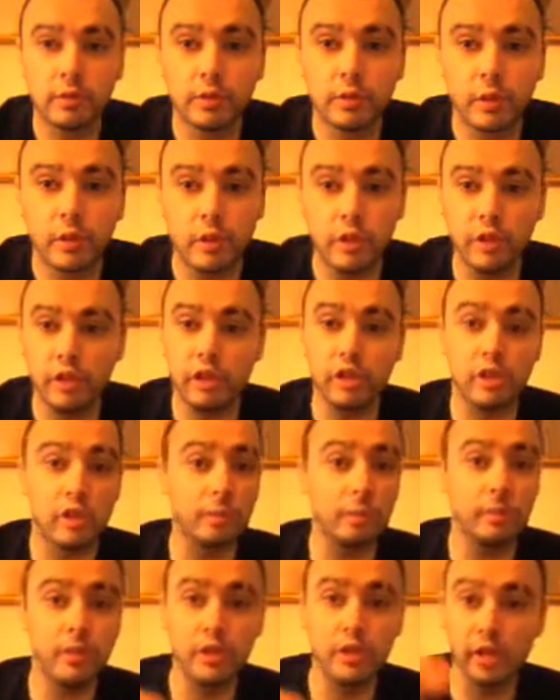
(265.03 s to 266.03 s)
You're just a
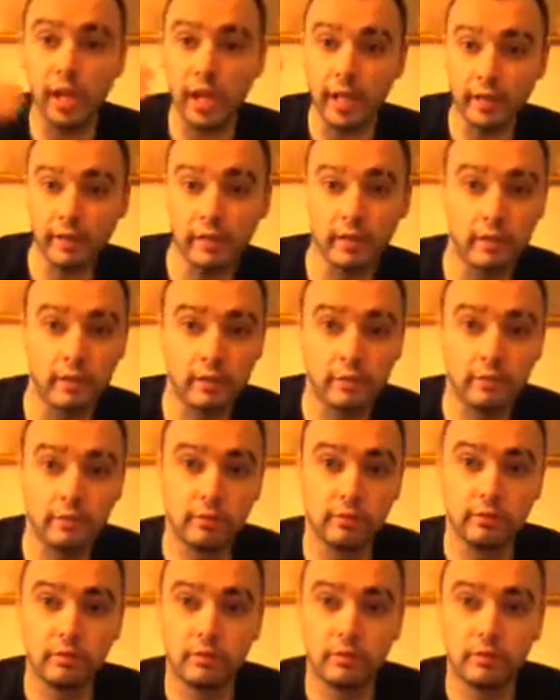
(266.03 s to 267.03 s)
projector.
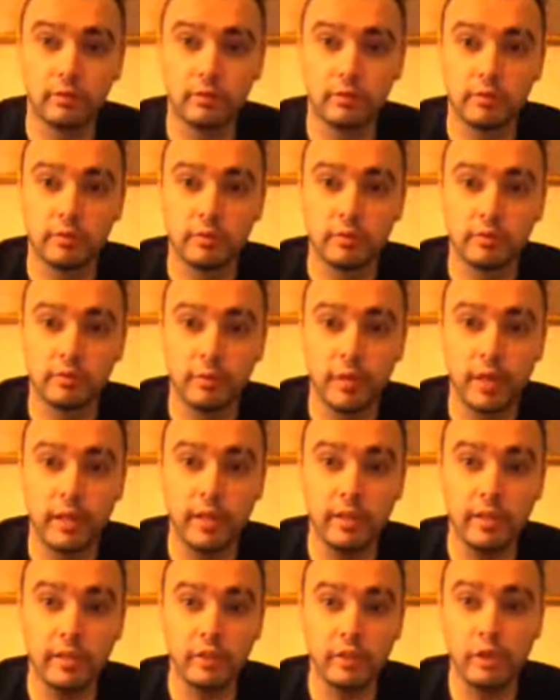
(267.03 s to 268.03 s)

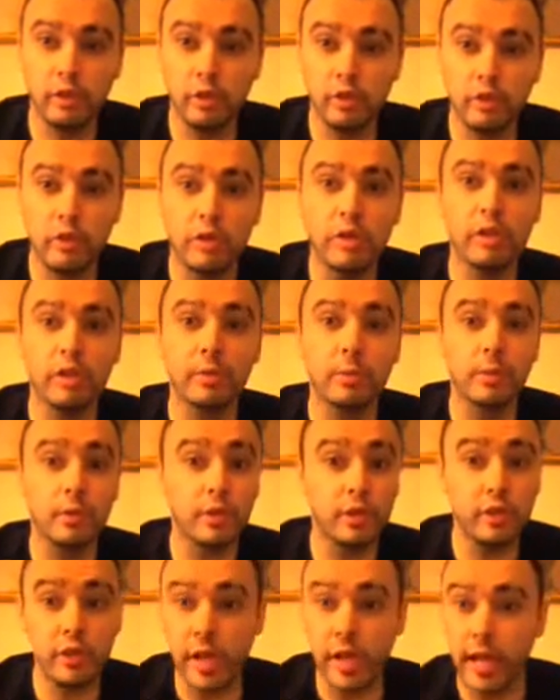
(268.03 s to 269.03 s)
Right? Choosing to
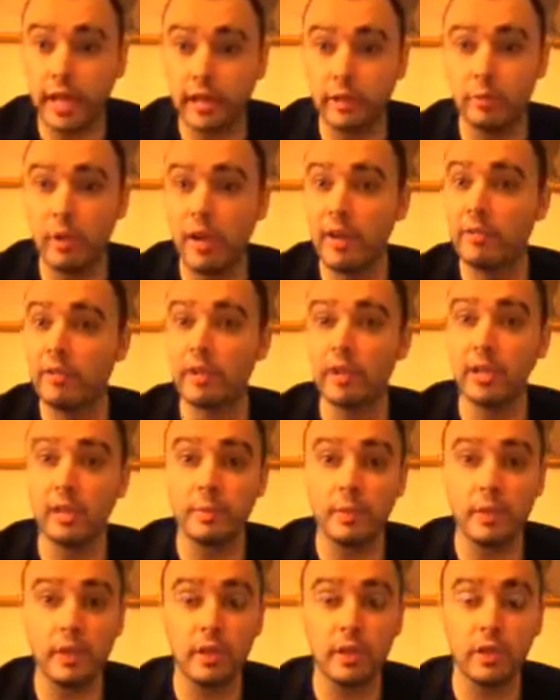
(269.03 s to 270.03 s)
project whatever
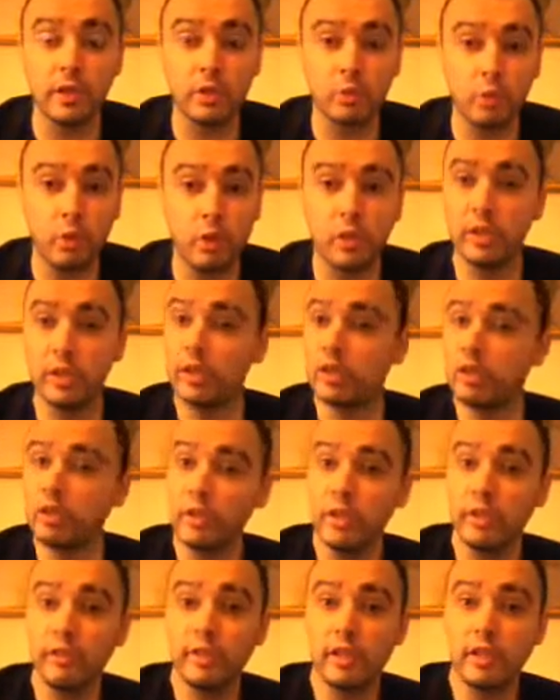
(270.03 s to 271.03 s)
experience you want, and you're
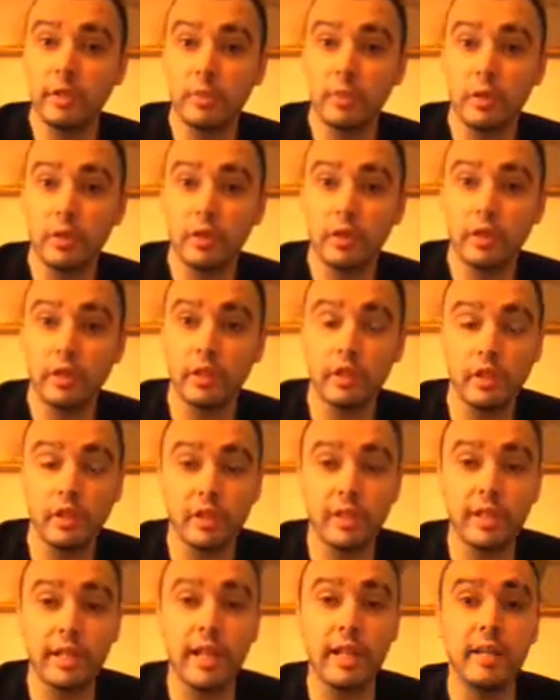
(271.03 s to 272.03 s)
not even your body. You're
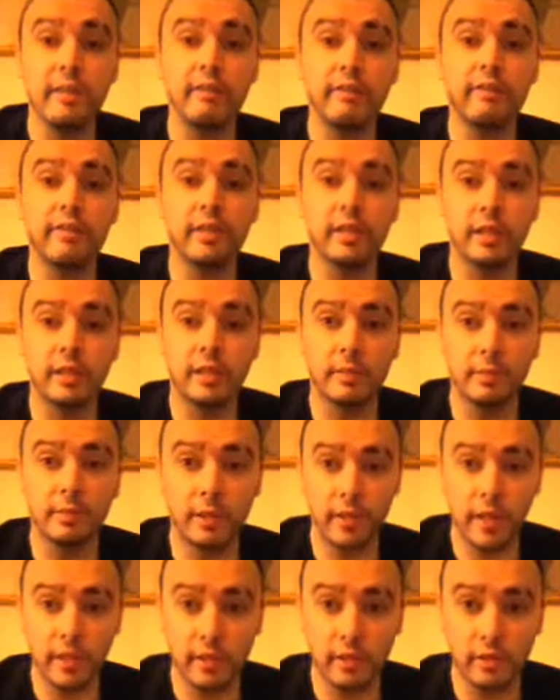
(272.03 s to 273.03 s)
just an infinite
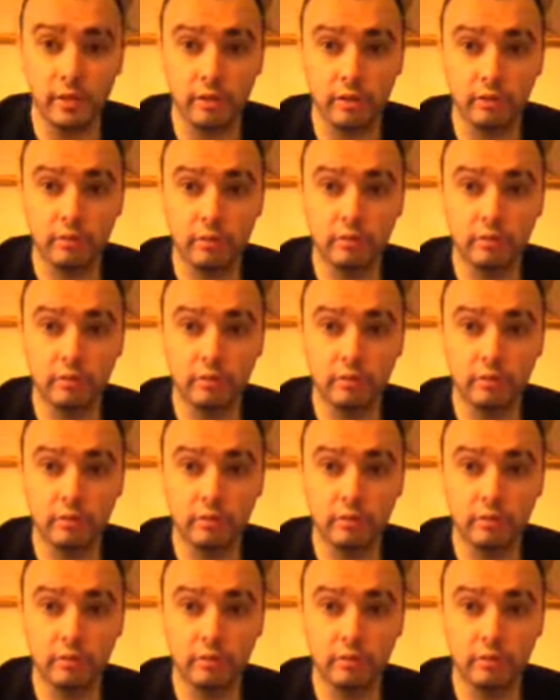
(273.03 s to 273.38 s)
potential.